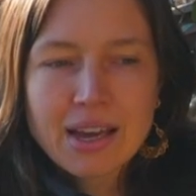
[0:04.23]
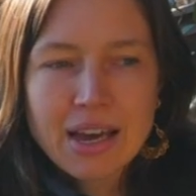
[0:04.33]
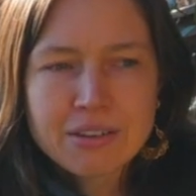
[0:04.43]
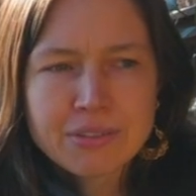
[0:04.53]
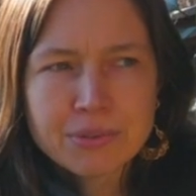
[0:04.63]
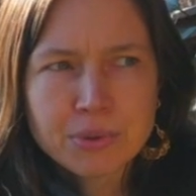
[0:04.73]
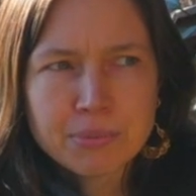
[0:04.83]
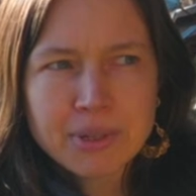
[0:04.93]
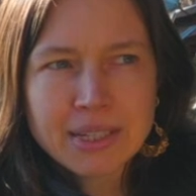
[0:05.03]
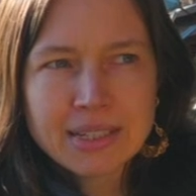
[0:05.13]
Every
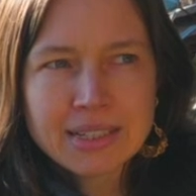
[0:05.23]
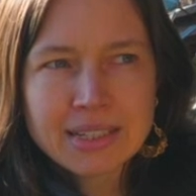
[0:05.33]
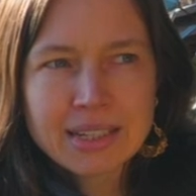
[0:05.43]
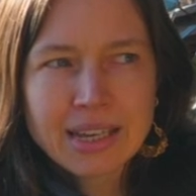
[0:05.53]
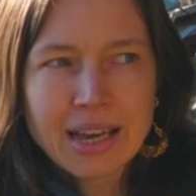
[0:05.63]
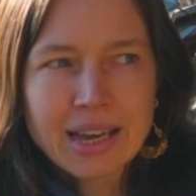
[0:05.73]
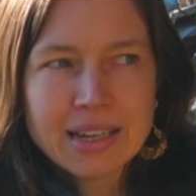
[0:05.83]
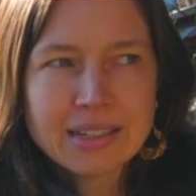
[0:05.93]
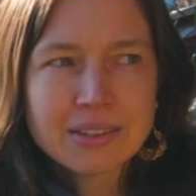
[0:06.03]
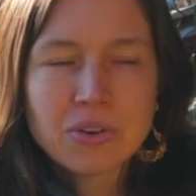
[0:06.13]
woman can